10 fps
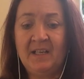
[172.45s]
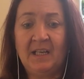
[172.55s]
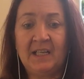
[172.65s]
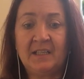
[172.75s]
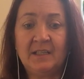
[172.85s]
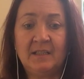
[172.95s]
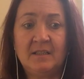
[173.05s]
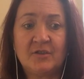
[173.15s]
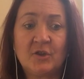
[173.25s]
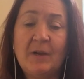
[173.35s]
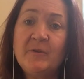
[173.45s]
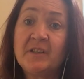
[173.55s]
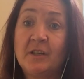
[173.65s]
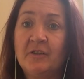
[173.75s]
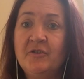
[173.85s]
And so I would
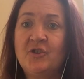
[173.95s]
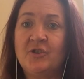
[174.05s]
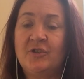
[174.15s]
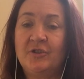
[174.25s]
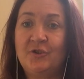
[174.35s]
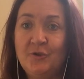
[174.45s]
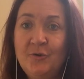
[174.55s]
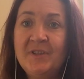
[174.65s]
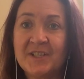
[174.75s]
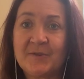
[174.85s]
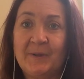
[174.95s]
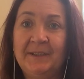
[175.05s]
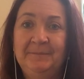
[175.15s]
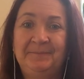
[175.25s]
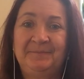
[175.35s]
encourage you to do this
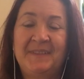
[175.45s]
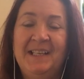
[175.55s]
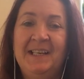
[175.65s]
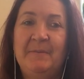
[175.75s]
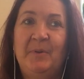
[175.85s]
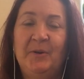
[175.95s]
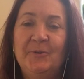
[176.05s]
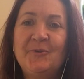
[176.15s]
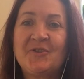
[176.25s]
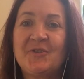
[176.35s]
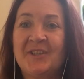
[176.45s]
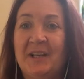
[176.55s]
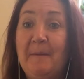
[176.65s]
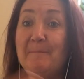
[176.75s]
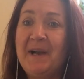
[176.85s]
one, but also to
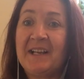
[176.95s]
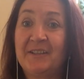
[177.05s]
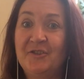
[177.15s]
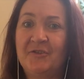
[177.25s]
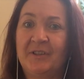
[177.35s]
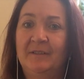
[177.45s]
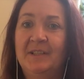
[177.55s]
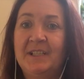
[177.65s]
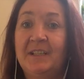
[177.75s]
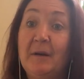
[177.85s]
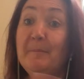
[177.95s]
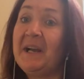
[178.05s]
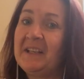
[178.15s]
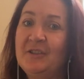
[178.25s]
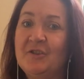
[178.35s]
come back and do it, and then come
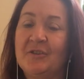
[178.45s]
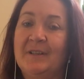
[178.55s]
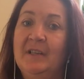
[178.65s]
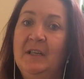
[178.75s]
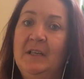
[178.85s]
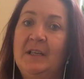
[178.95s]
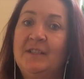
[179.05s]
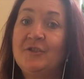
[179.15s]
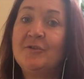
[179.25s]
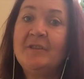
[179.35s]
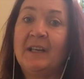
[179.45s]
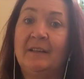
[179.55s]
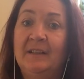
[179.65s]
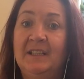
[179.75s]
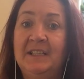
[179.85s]
back and do it, and do it
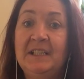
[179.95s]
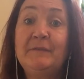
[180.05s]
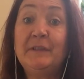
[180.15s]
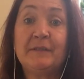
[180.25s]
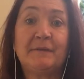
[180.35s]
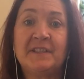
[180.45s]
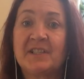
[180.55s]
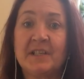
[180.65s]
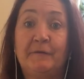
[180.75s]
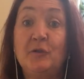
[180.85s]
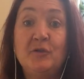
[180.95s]
even if it's a few